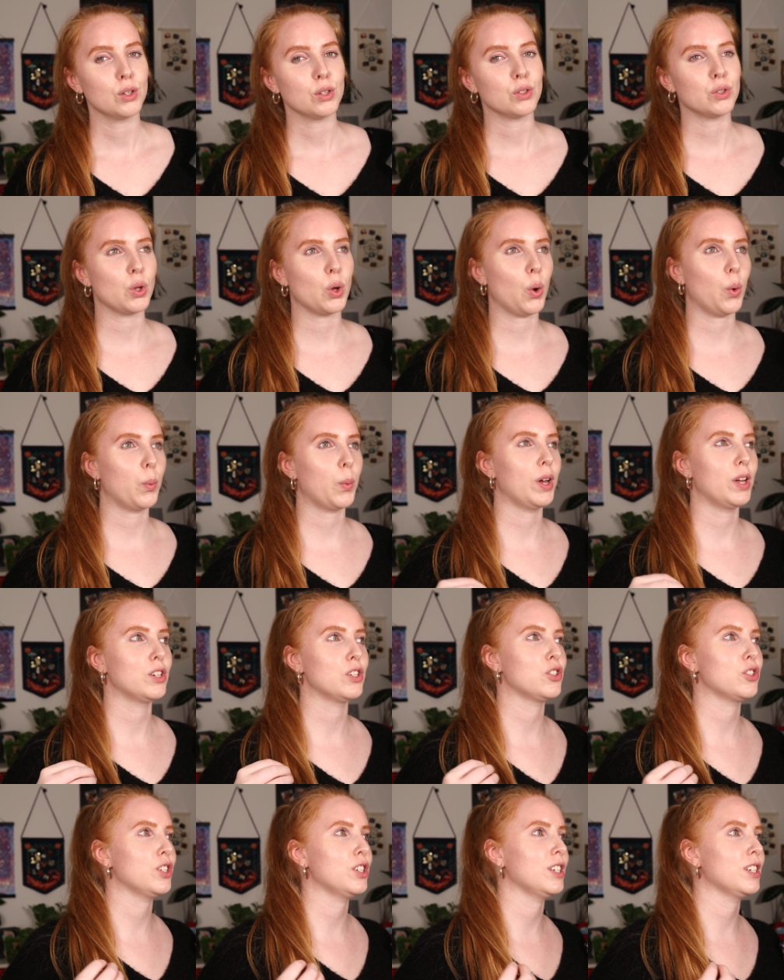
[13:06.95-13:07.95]
So when
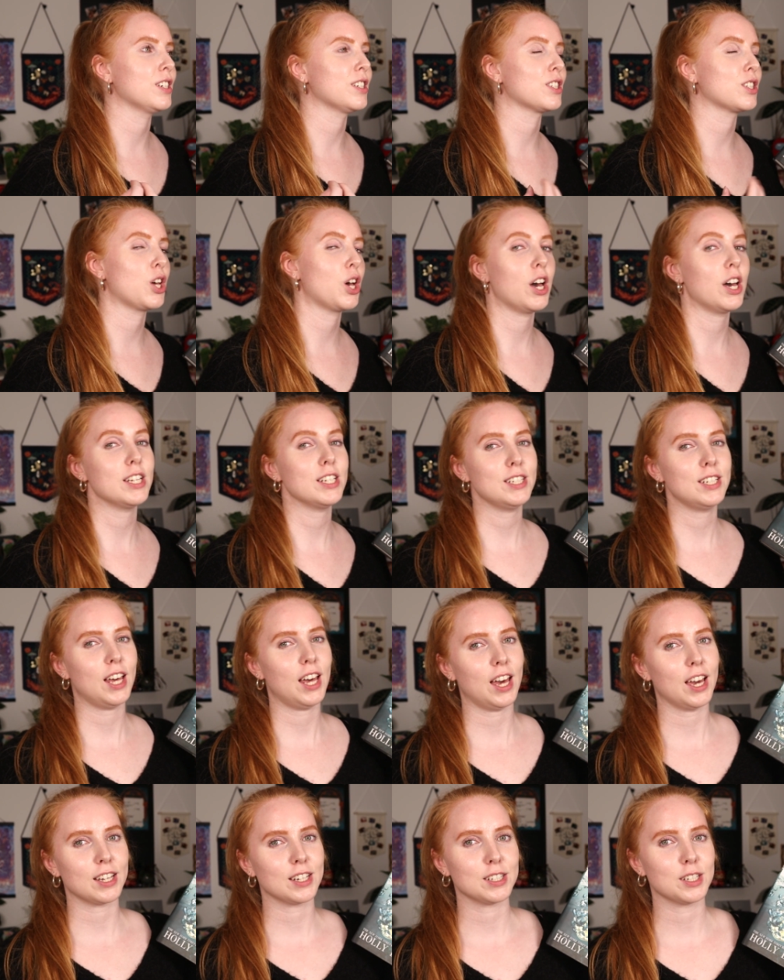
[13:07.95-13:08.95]
she is
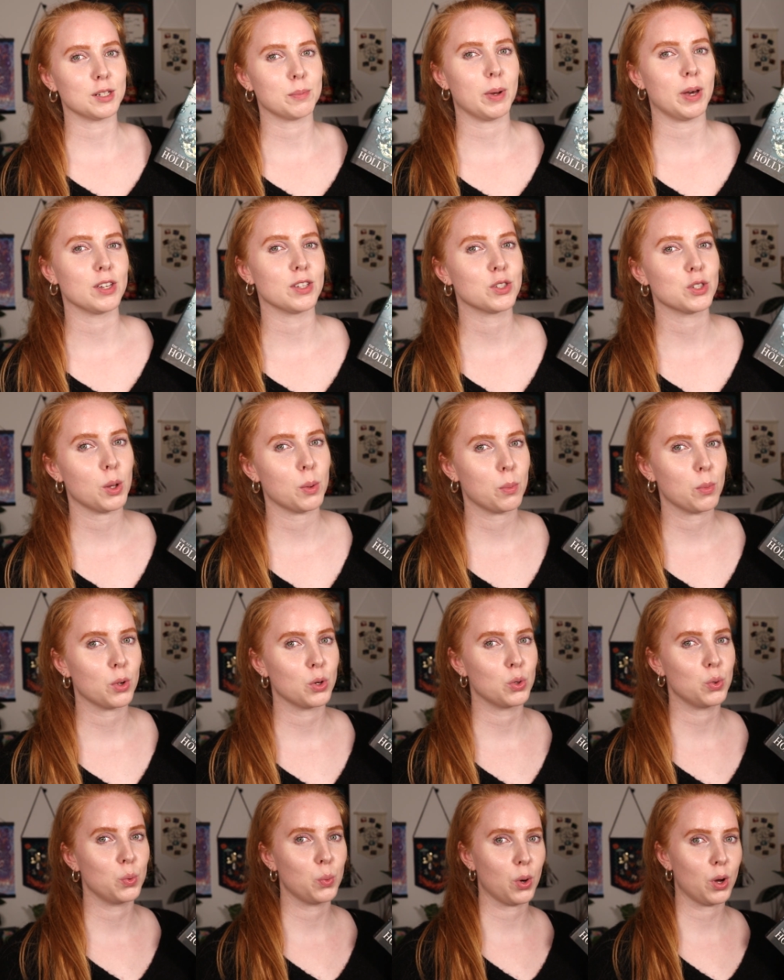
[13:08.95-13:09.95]
contacted by someone
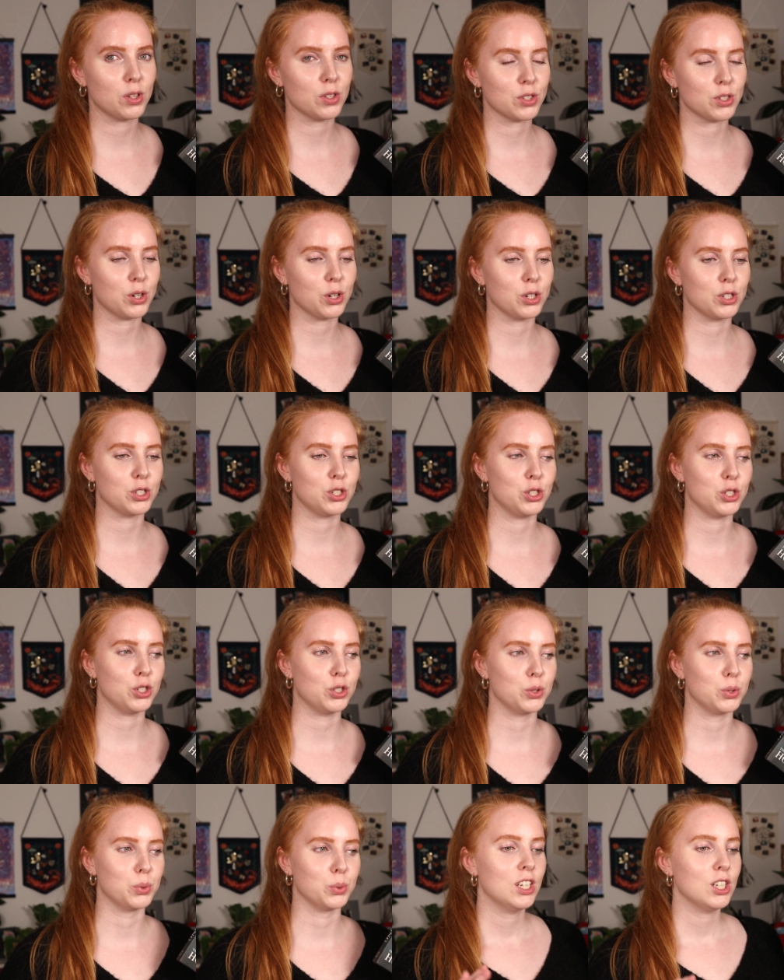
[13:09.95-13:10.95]
who wants her
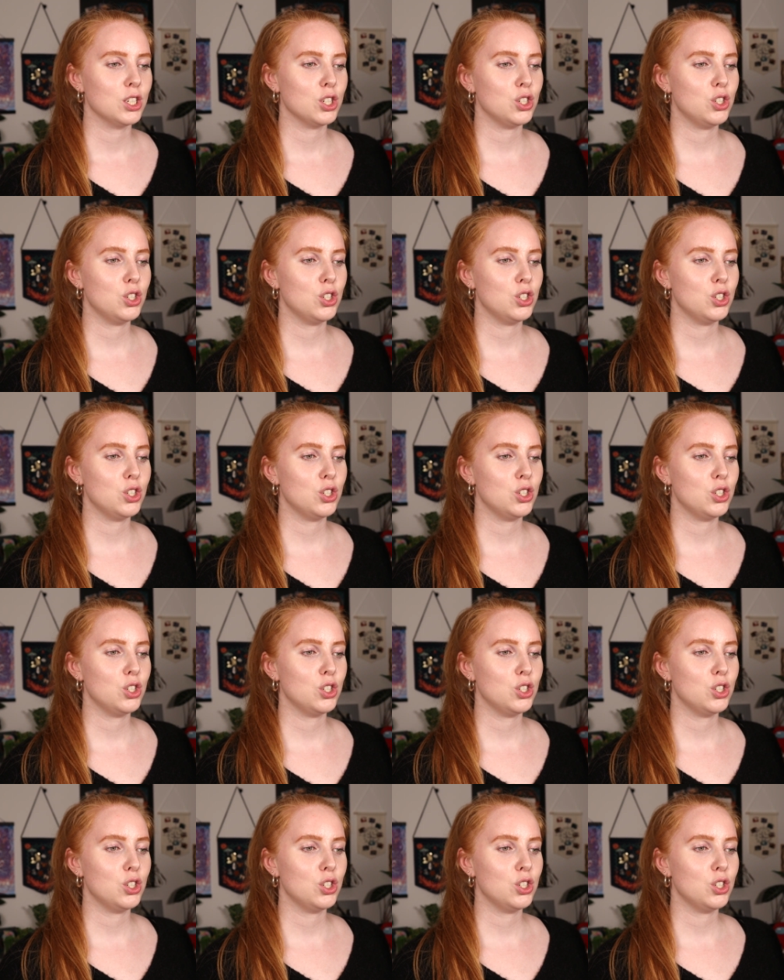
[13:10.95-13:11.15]
to